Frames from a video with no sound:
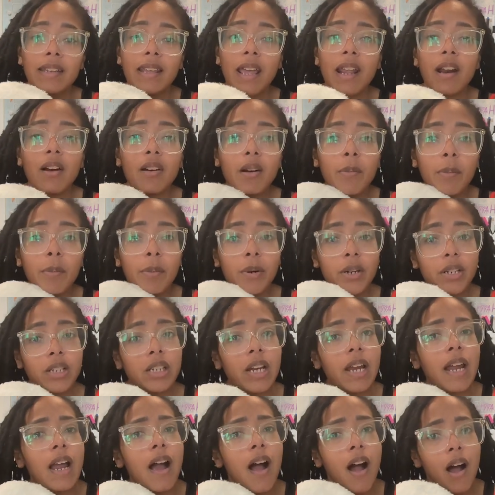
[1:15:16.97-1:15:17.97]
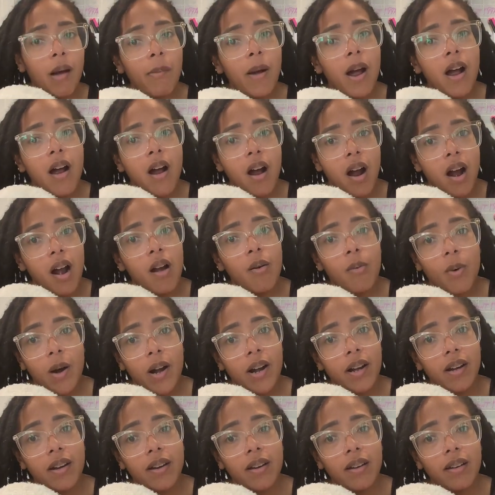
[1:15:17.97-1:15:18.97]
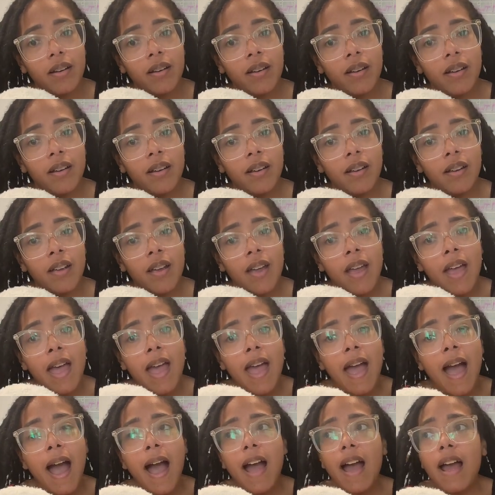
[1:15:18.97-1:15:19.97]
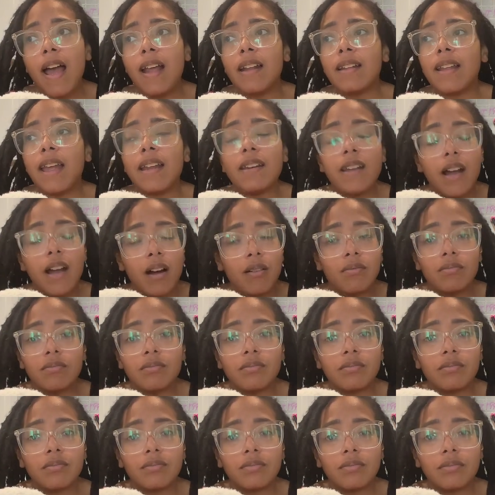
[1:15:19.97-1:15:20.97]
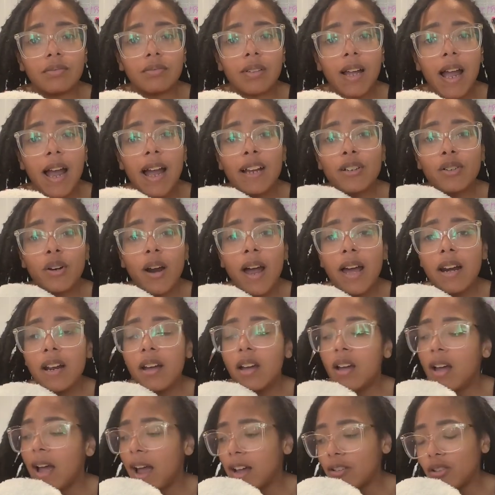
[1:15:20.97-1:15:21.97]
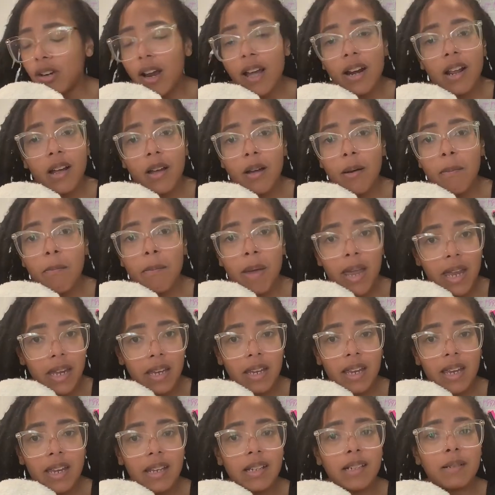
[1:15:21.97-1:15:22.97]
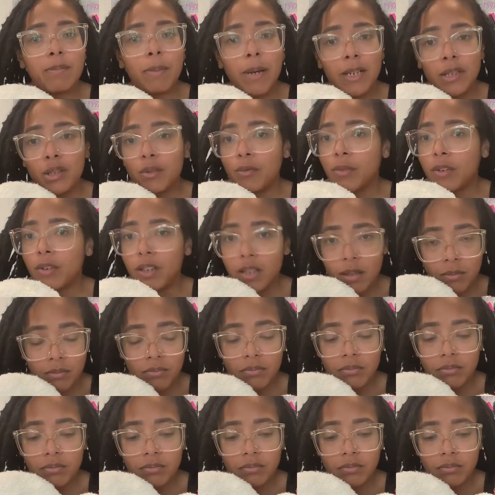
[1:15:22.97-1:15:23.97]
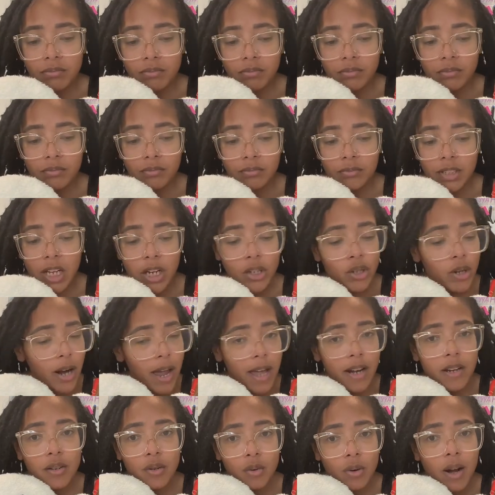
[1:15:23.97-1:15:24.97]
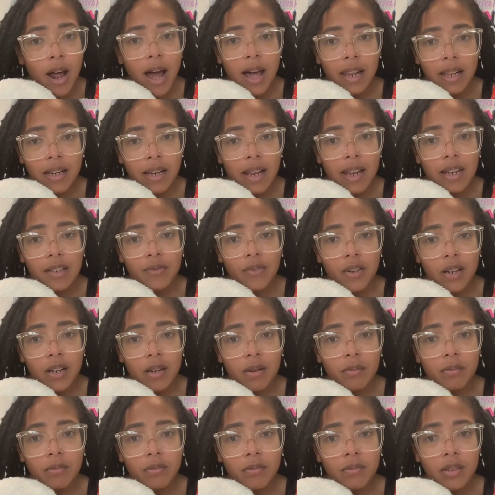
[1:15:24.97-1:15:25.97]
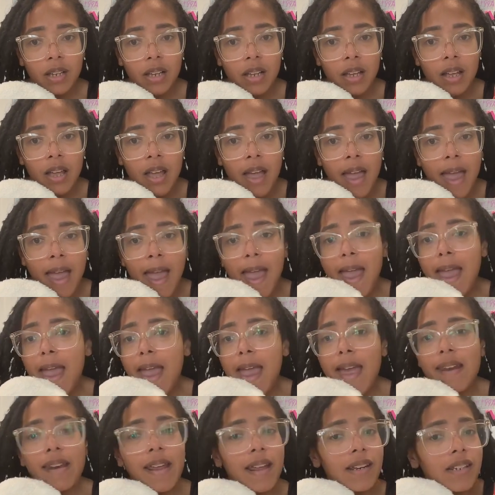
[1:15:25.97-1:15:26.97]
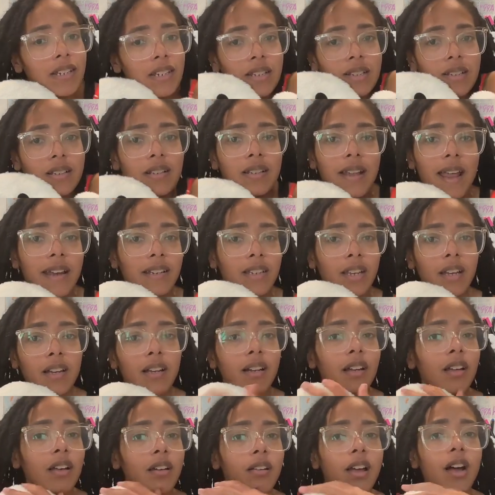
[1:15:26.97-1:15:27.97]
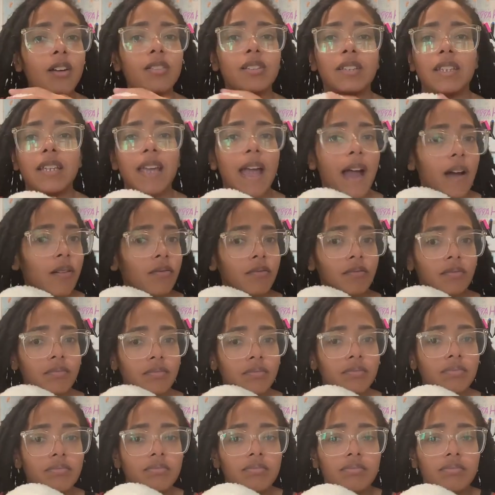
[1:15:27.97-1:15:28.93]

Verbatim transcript: They don't appreciate all my hard work. But we do. They don't. Yes, I try to I try to make it special for them. Try to do the holidays for them. And they just they took little ghosty out.